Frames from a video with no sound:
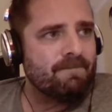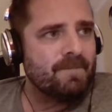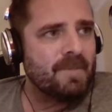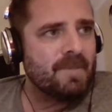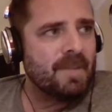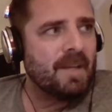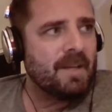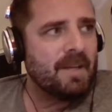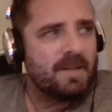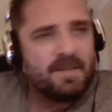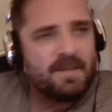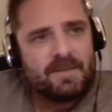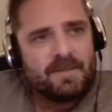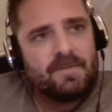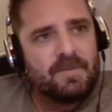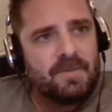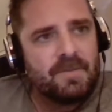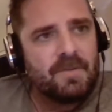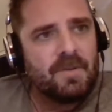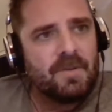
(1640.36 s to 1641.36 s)
like
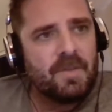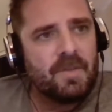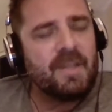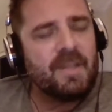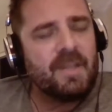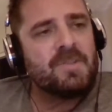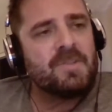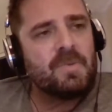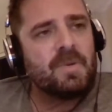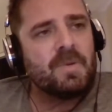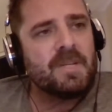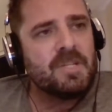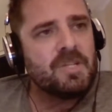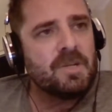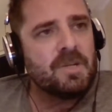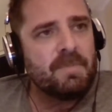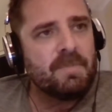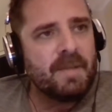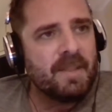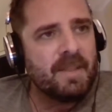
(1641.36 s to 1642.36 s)
things that we
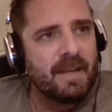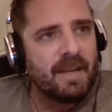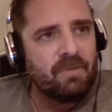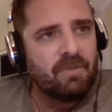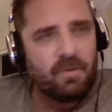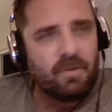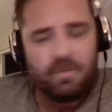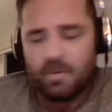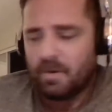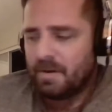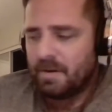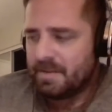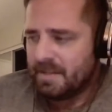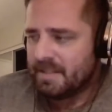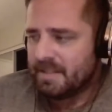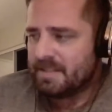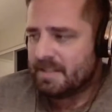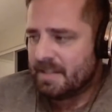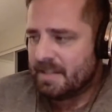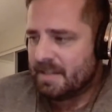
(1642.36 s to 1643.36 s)
should be thankful for,
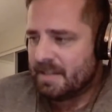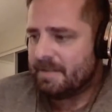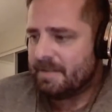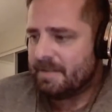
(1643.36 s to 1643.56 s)
things that